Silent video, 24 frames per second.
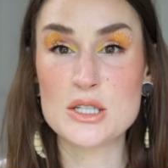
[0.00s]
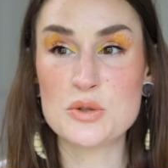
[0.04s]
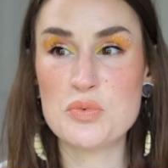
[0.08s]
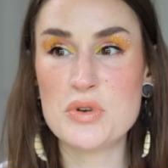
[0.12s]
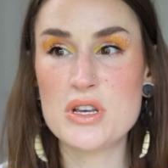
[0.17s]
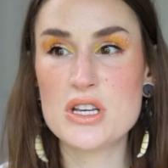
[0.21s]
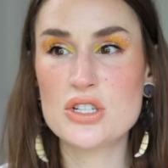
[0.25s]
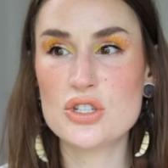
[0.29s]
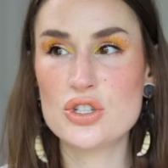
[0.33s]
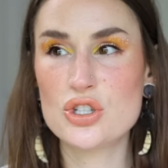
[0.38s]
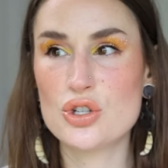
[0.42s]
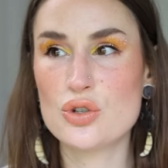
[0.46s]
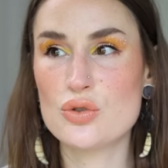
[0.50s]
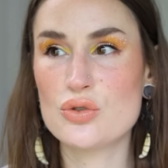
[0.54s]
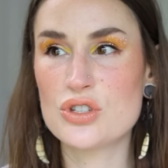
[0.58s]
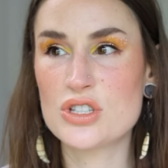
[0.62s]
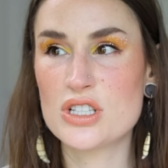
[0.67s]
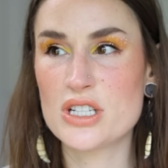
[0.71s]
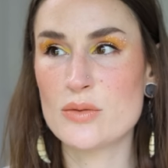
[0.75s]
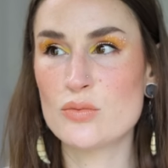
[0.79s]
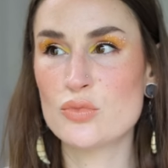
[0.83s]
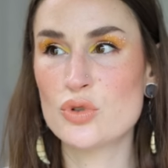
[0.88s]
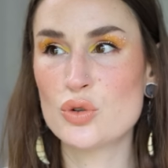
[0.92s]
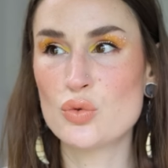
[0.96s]
speaks to
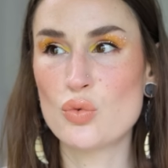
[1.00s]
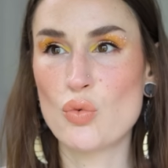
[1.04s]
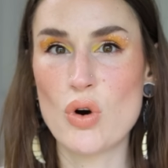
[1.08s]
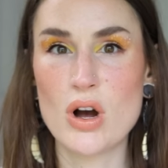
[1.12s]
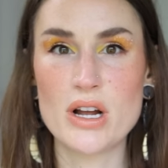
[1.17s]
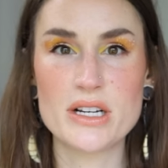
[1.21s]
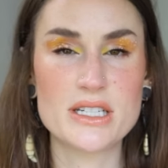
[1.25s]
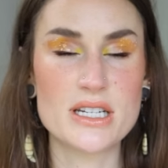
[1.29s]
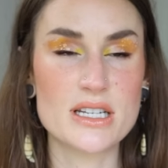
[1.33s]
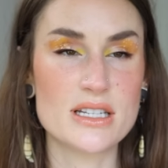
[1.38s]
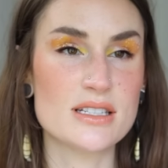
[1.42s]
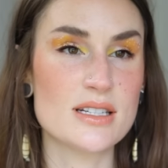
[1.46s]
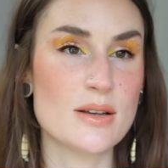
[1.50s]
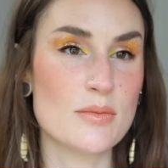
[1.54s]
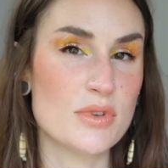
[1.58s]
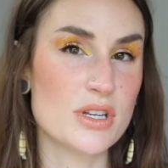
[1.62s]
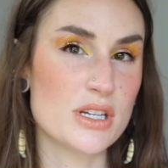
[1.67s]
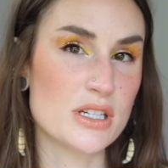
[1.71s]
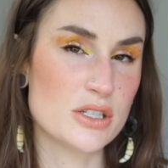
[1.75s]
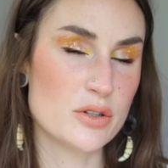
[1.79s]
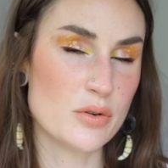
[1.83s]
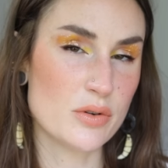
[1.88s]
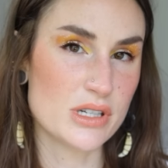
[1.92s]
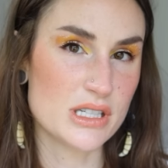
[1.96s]
someone wanting
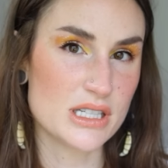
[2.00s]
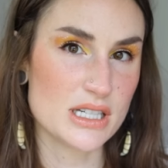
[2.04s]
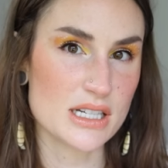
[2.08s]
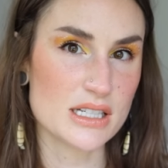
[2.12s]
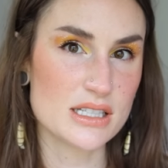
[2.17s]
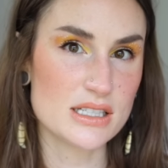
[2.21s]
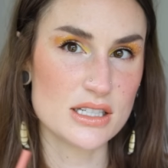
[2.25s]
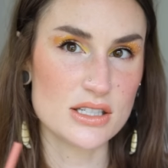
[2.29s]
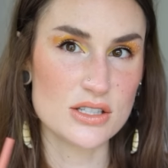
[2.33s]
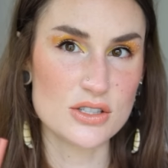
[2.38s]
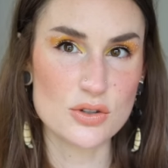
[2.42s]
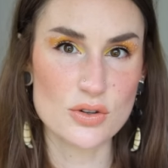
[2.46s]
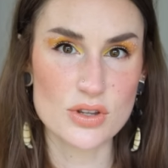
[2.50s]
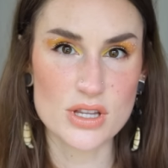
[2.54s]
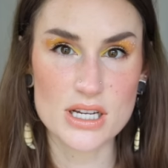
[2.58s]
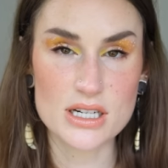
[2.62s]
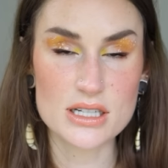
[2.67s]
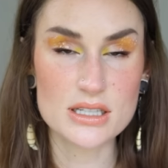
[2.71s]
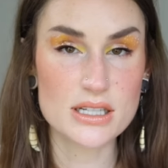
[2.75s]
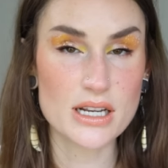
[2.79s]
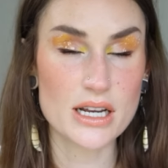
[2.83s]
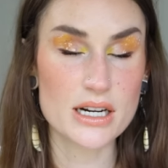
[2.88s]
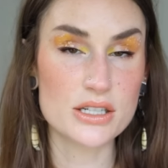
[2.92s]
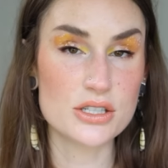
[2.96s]
something to exist and so they
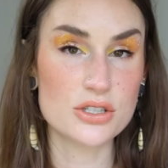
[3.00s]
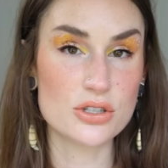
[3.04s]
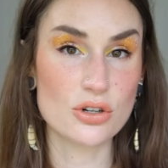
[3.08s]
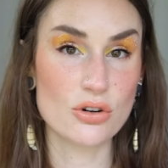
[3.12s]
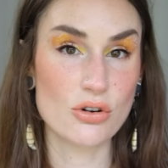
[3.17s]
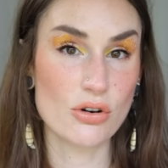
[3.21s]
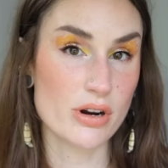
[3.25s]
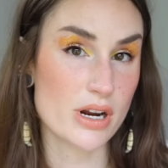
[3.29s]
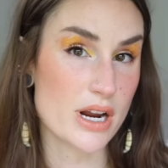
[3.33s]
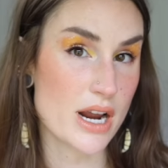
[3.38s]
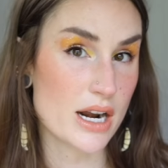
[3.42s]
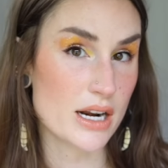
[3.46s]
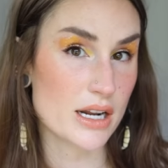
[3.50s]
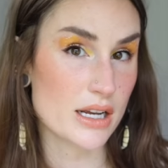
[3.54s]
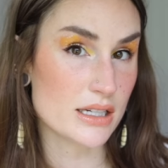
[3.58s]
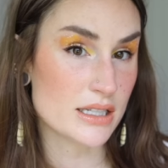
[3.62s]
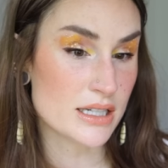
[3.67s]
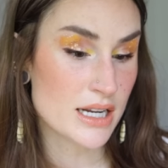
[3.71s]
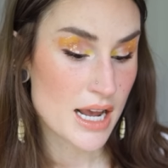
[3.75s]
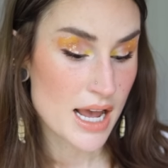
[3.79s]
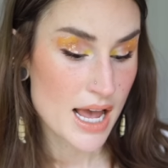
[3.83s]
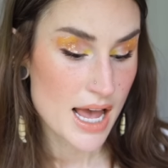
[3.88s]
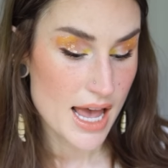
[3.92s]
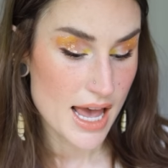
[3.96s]
decided to create it.